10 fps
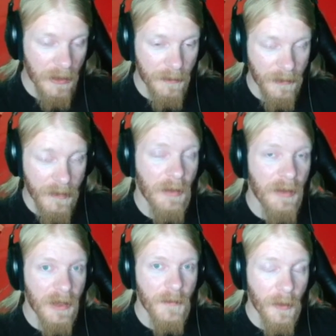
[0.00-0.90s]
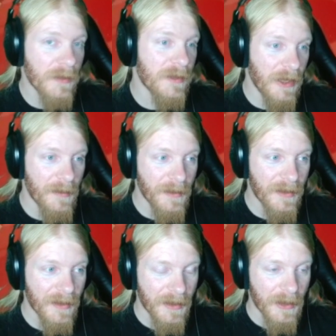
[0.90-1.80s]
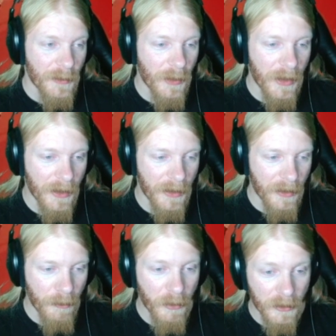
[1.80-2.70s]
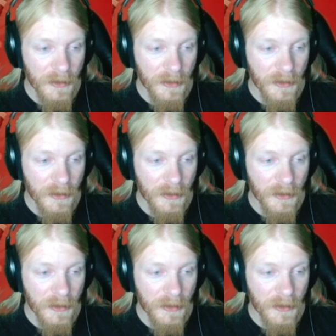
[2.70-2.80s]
some of these bonus games where the bonus